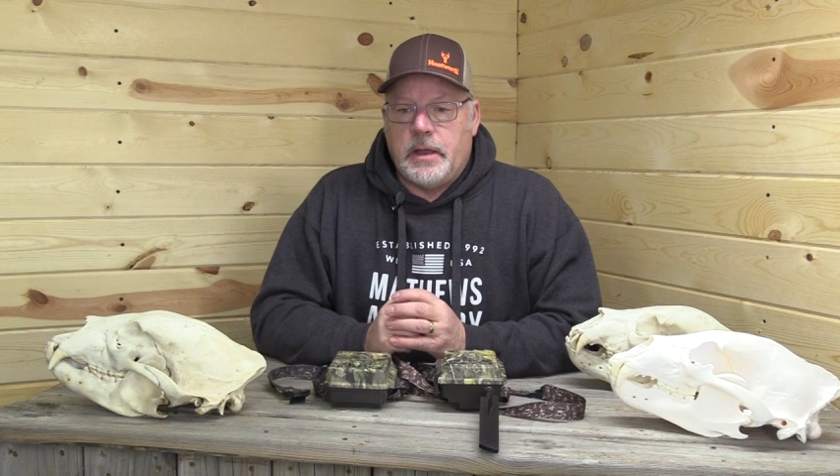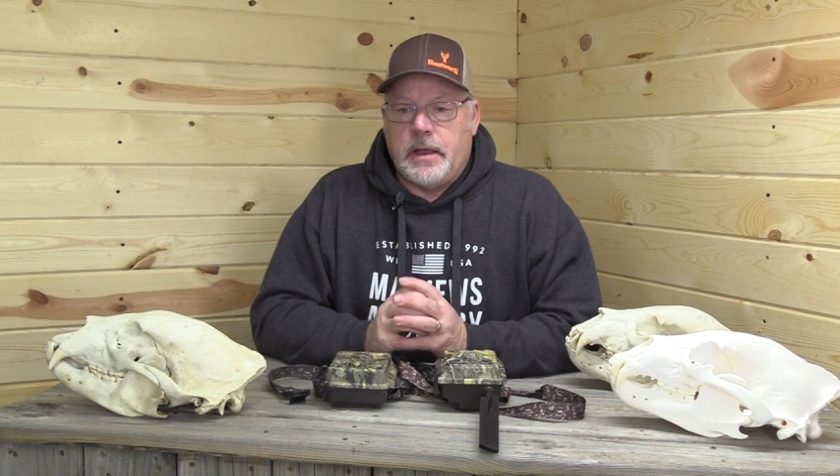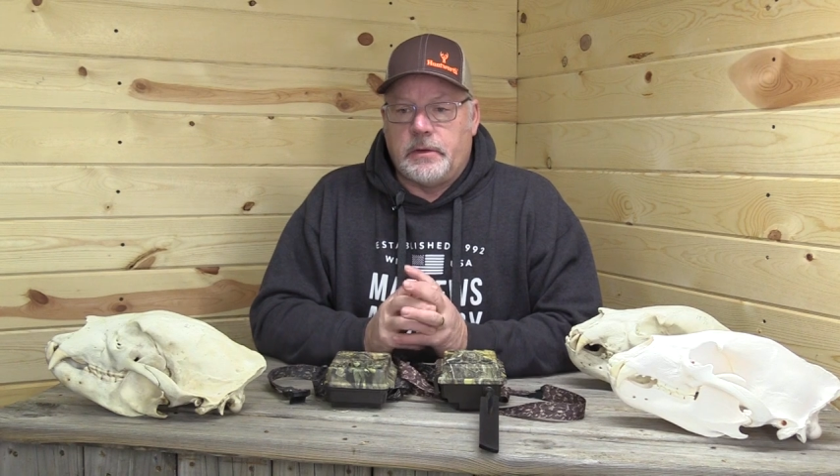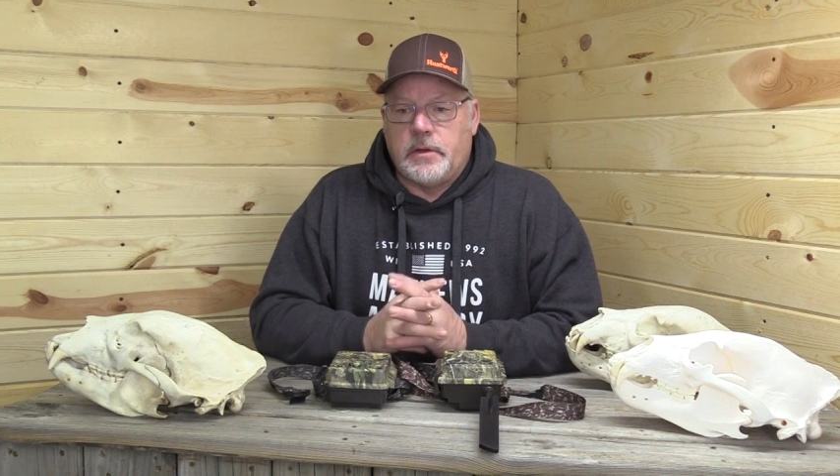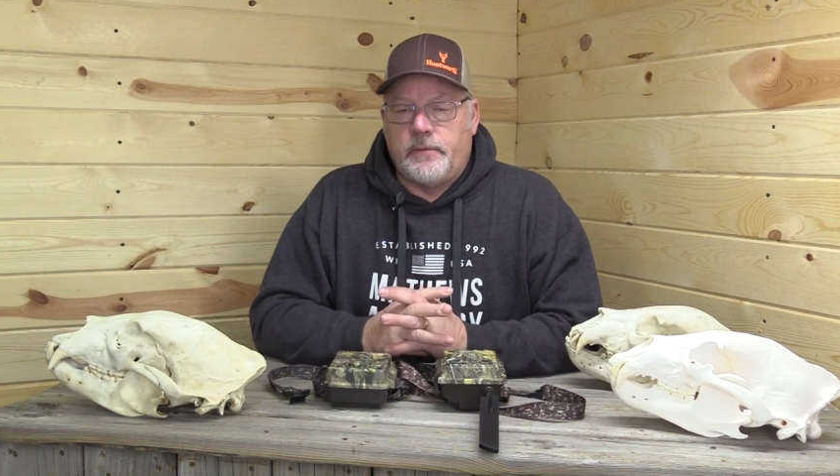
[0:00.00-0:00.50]

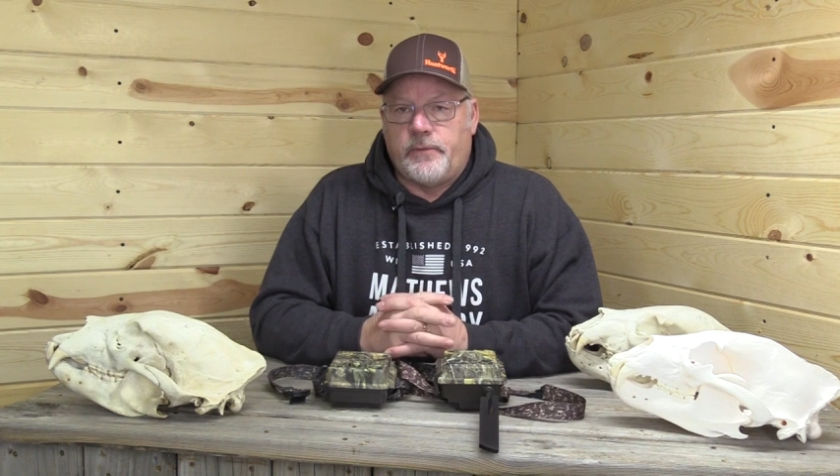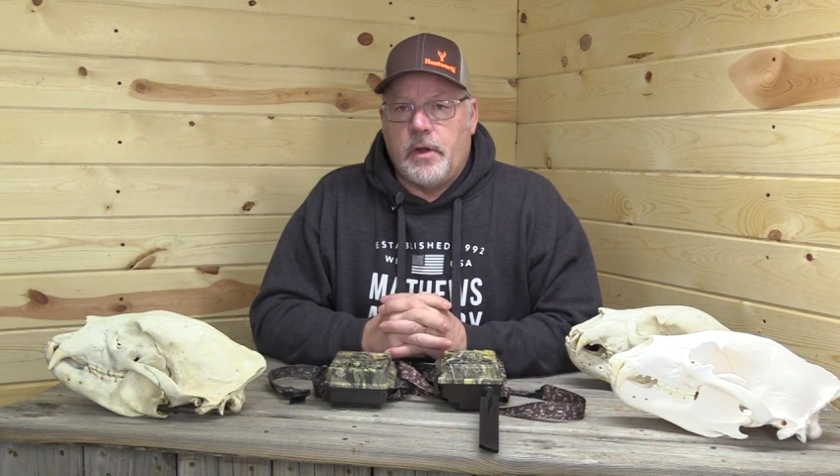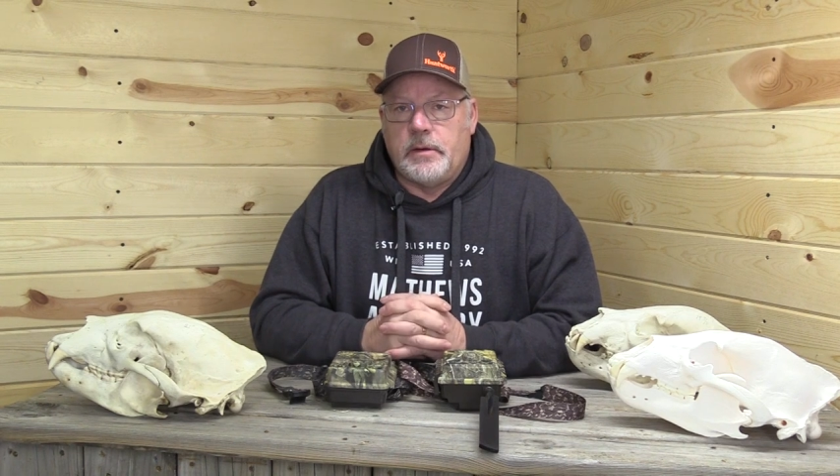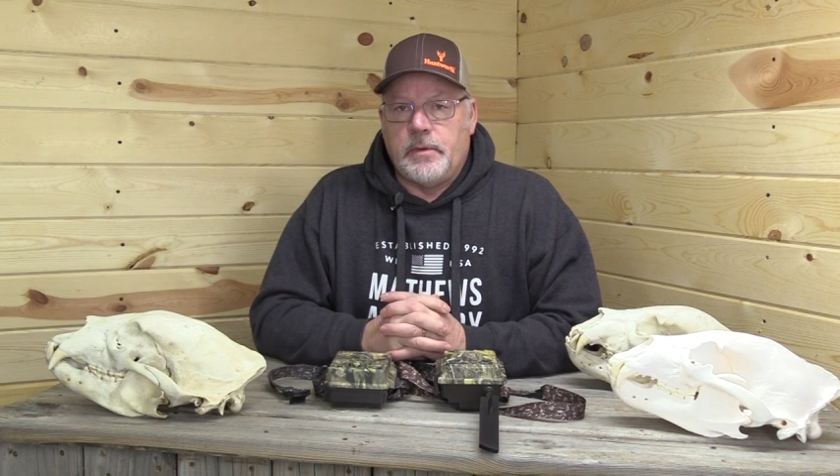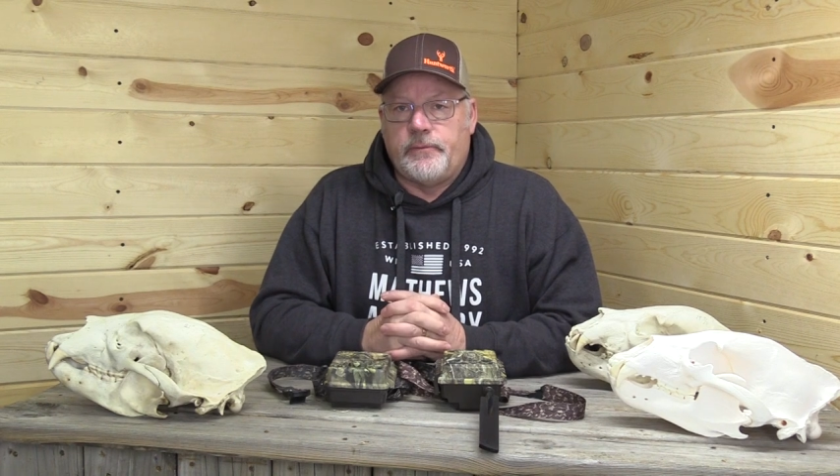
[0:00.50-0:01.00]
and
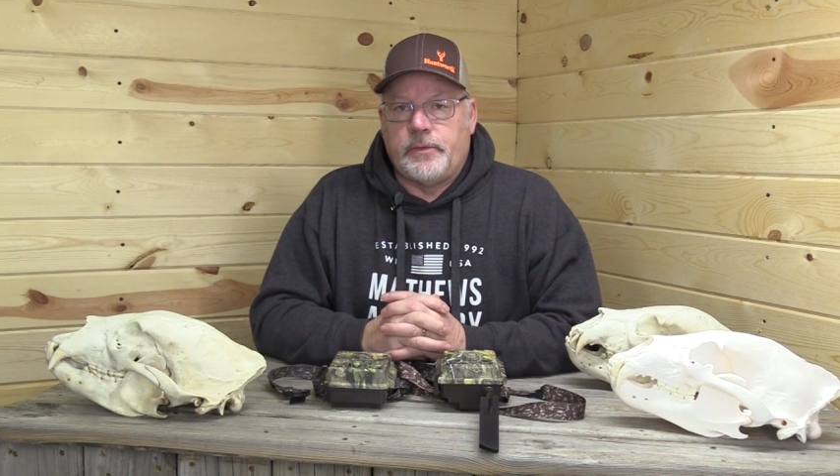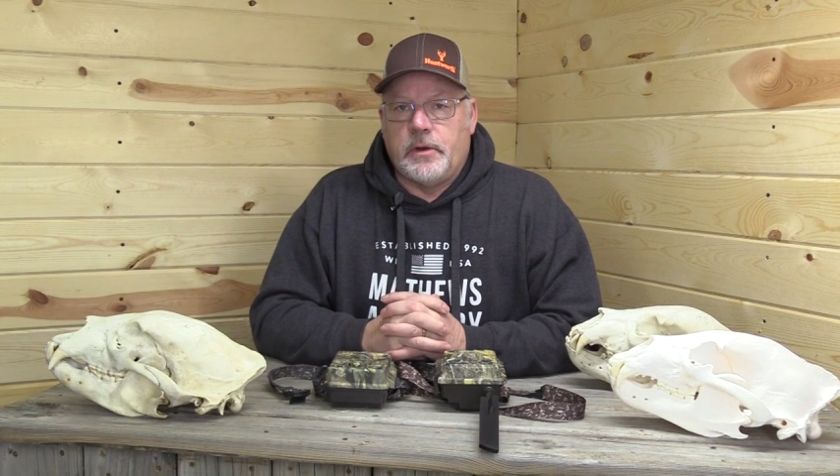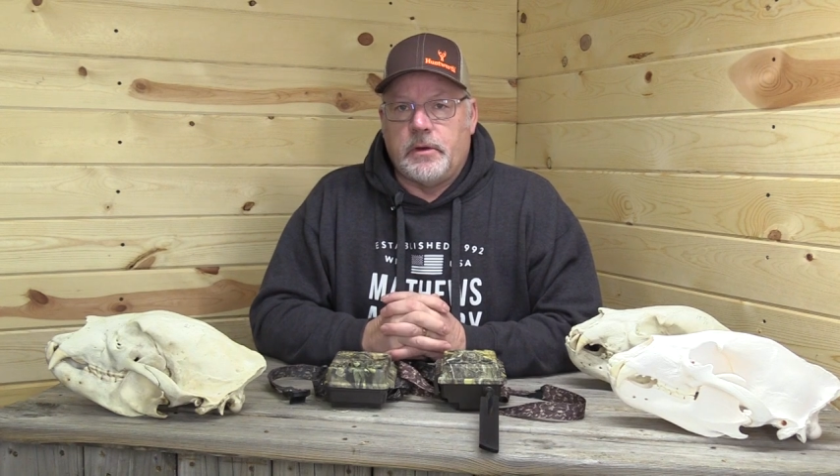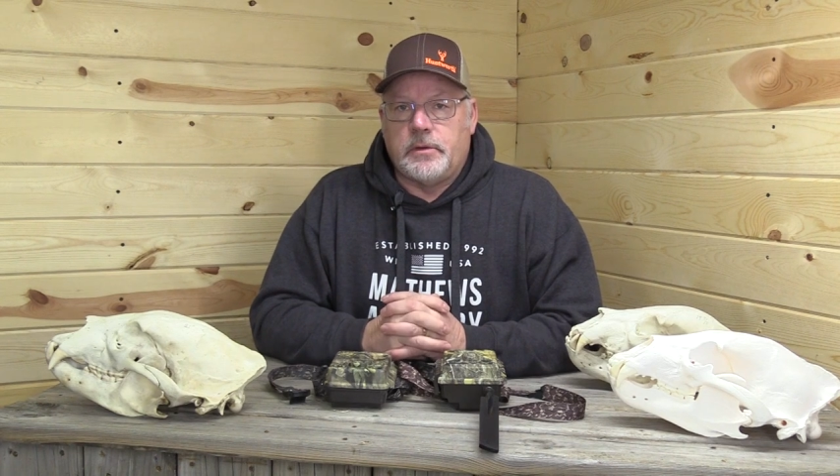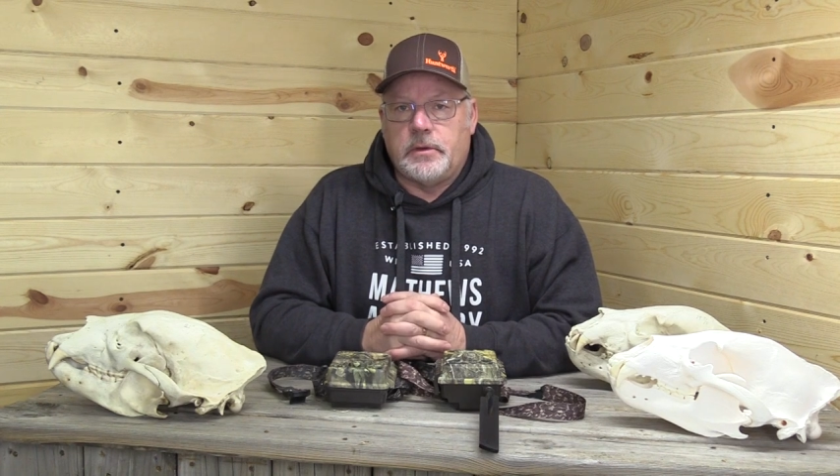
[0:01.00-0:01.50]
confront them if
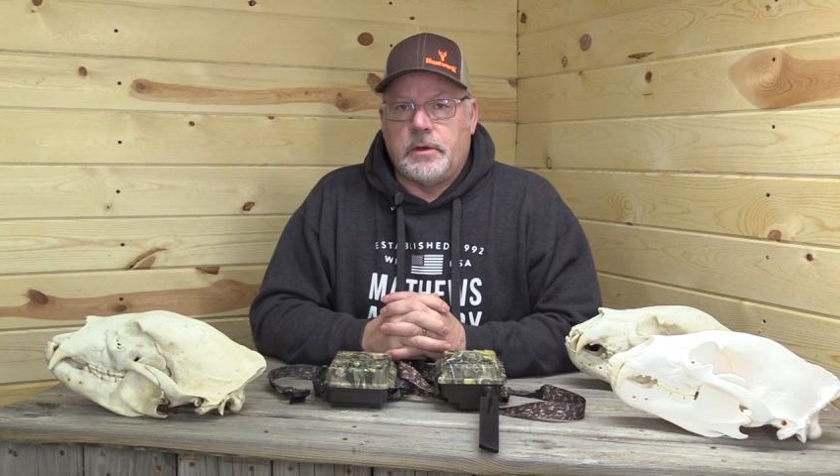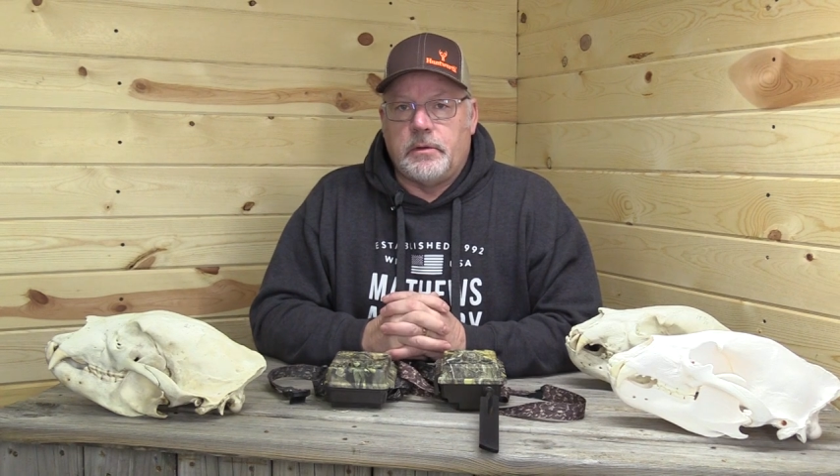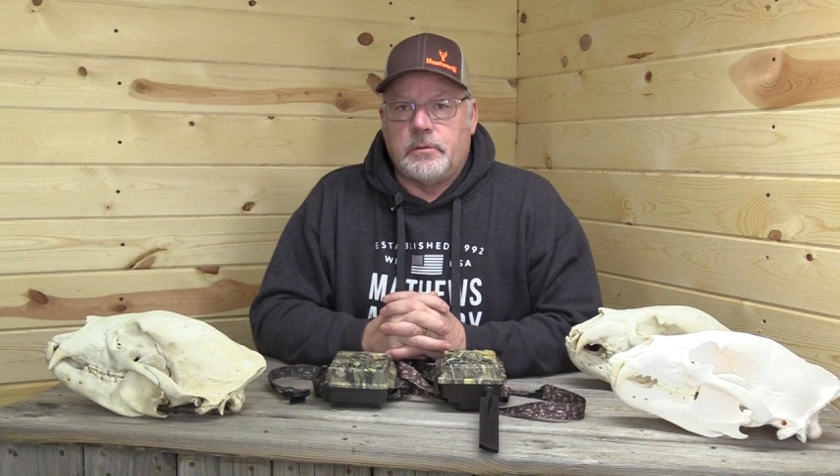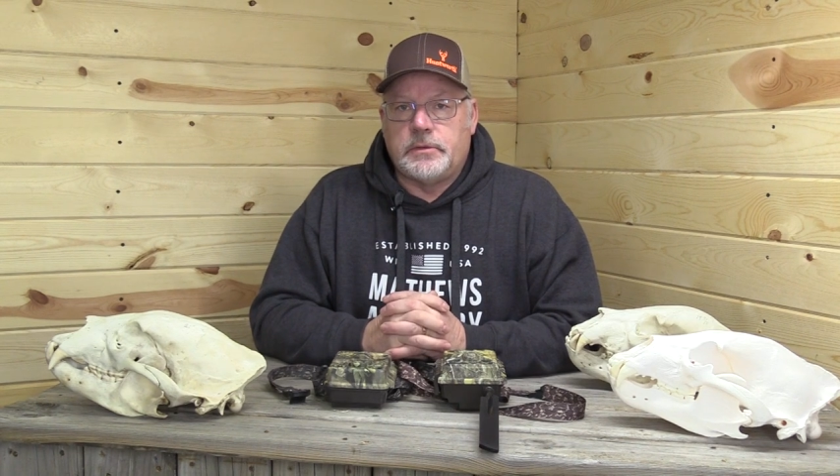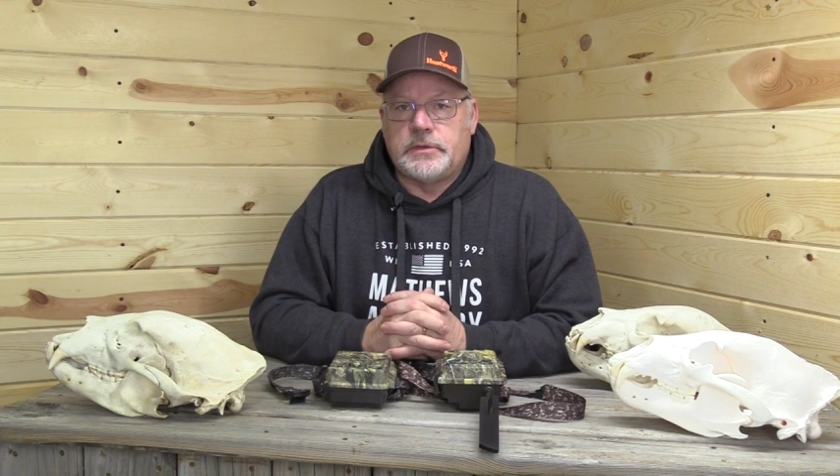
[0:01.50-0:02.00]
they're you
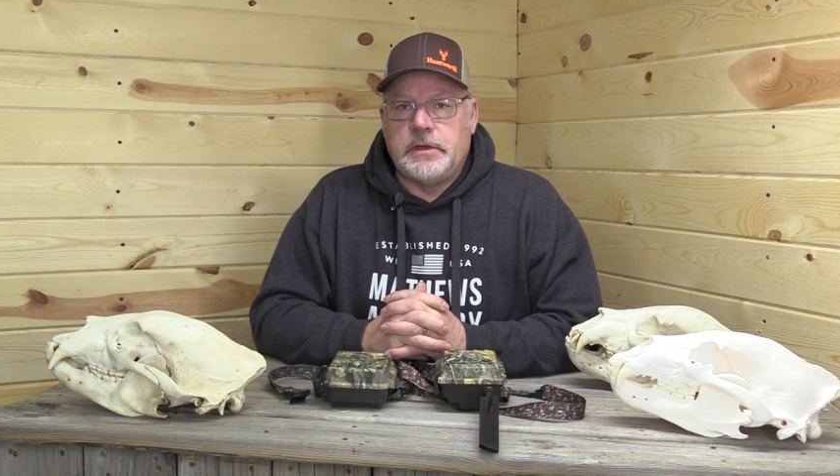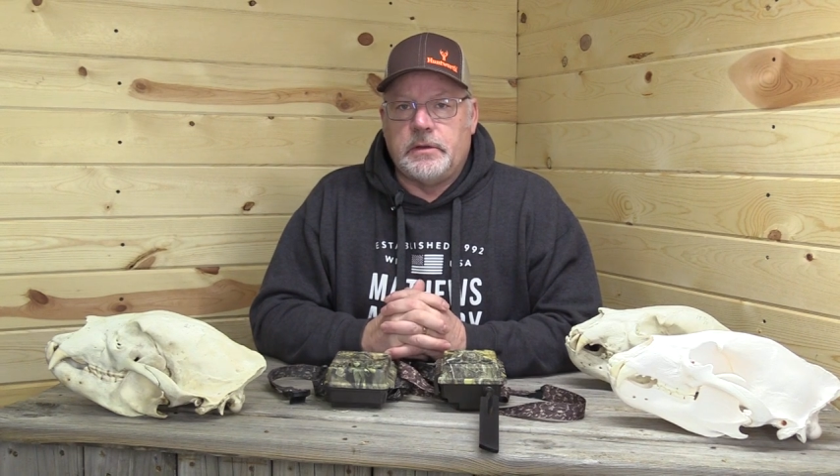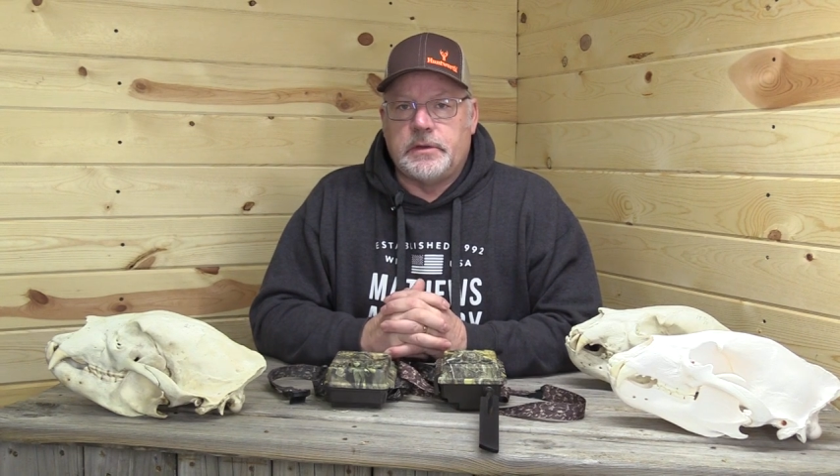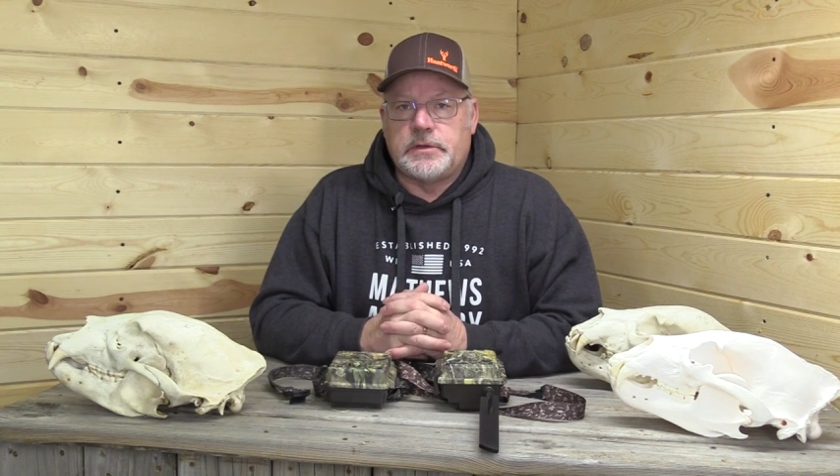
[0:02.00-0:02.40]
know stealing